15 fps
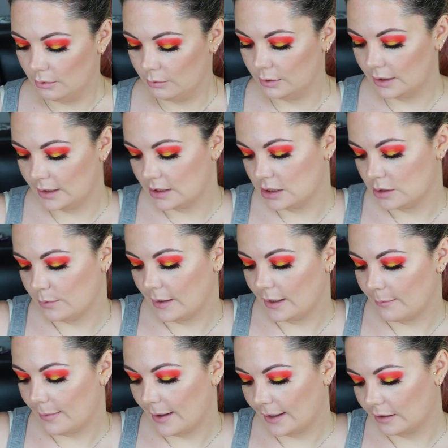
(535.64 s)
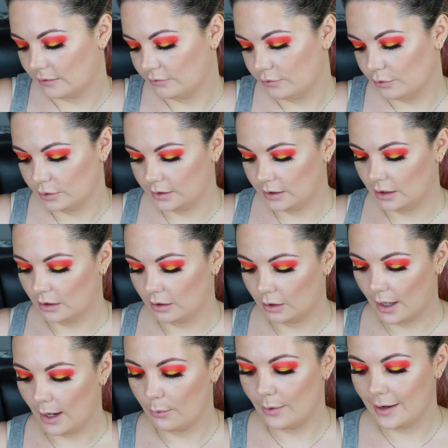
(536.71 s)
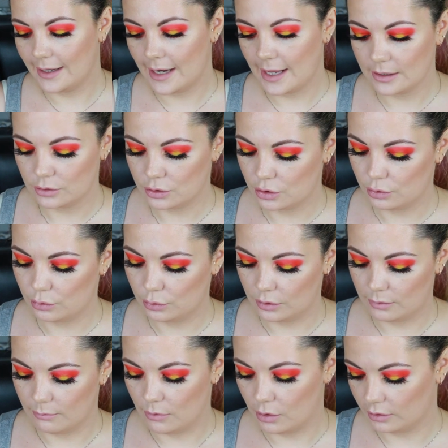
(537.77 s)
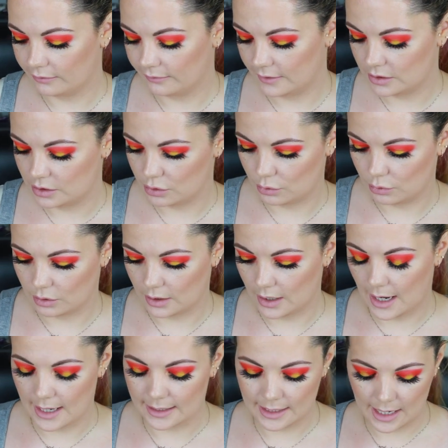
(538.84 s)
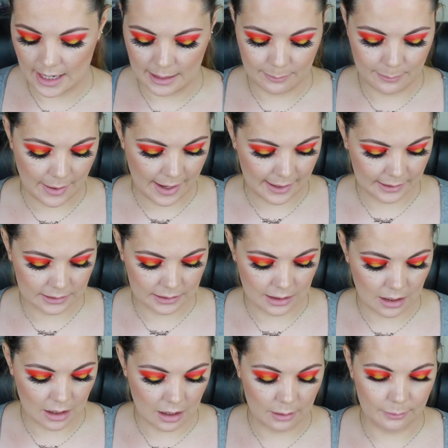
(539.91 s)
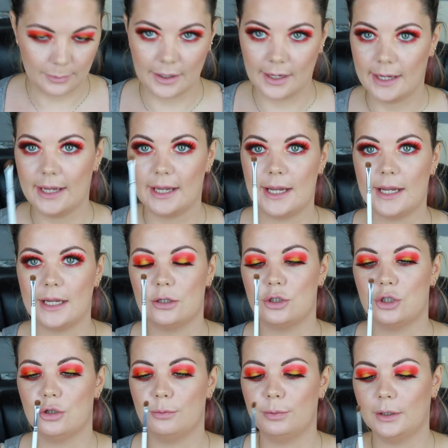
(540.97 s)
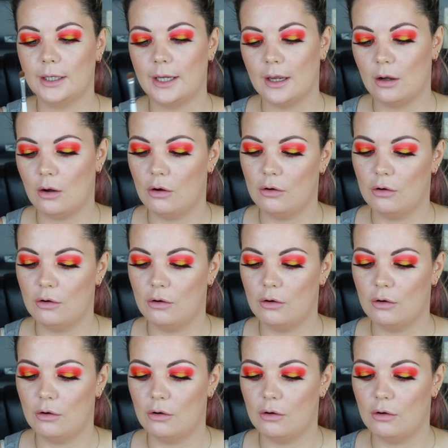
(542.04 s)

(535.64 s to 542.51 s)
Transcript: We're like swinging back and forth here. I went into the Morphe store and I picked up a duplicate